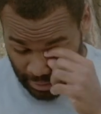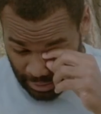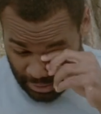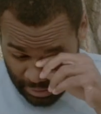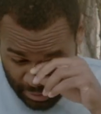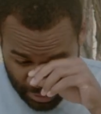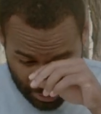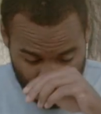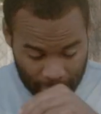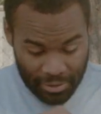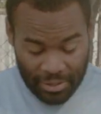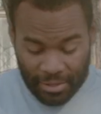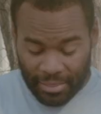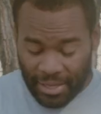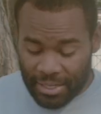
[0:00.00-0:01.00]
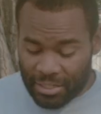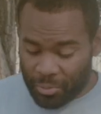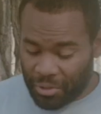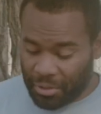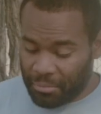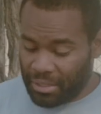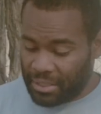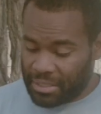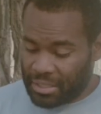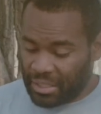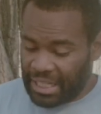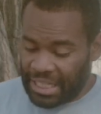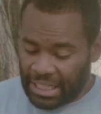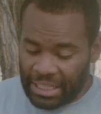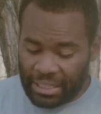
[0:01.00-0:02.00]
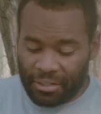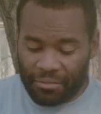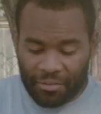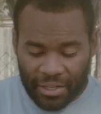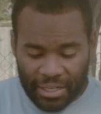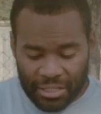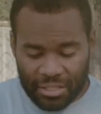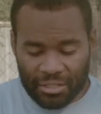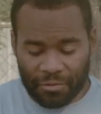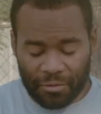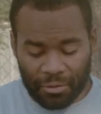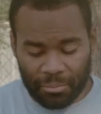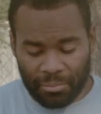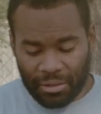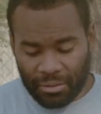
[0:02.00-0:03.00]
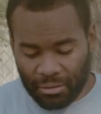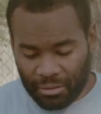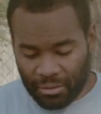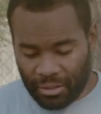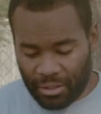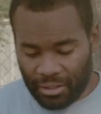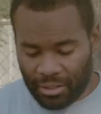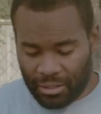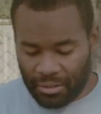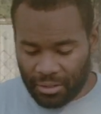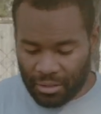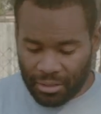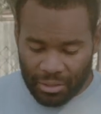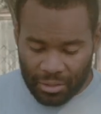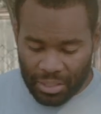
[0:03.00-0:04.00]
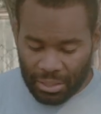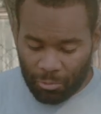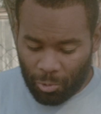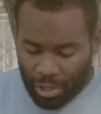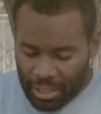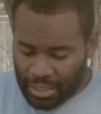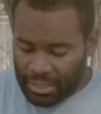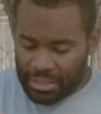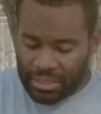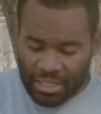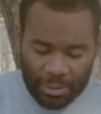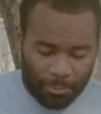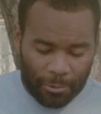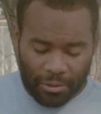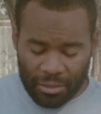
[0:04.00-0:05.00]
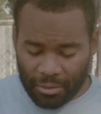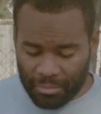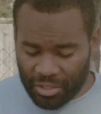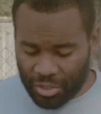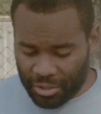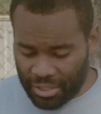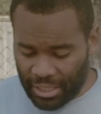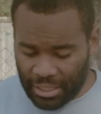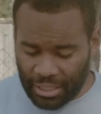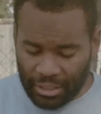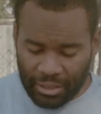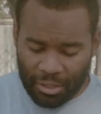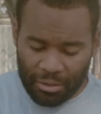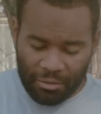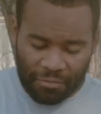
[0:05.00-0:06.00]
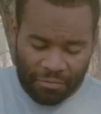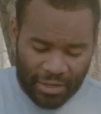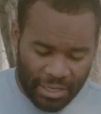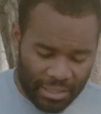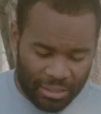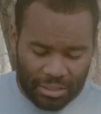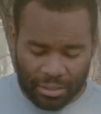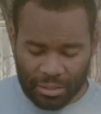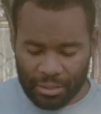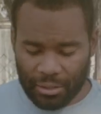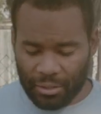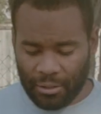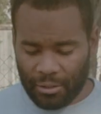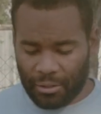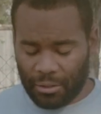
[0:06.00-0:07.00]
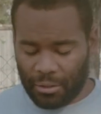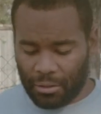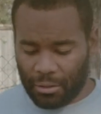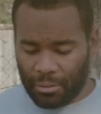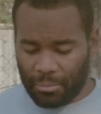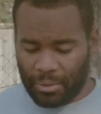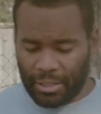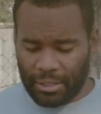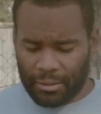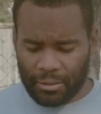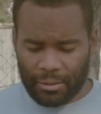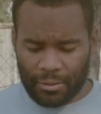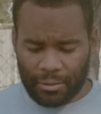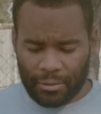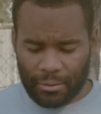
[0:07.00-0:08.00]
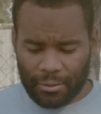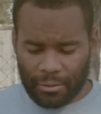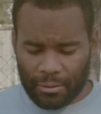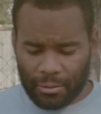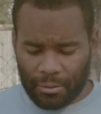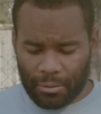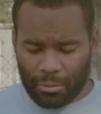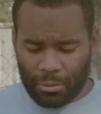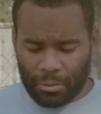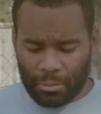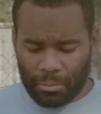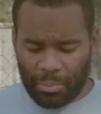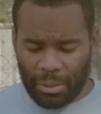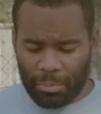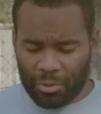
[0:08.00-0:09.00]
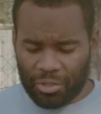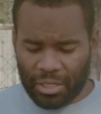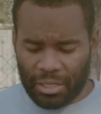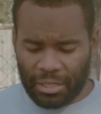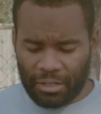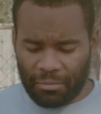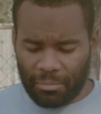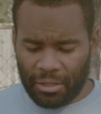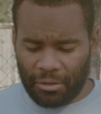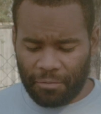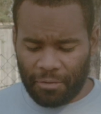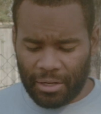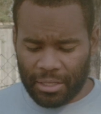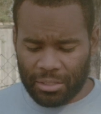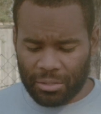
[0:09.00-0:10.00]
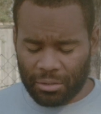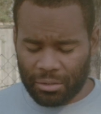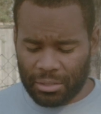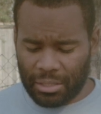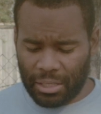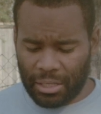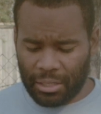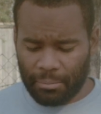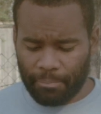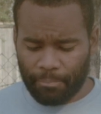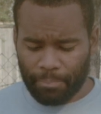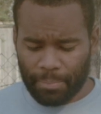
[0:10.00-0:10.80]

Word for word: And so that's what it means to heed advice from uh, and walk in step with them is you're taking their advice. I'm like, people trying to give me advice all the time.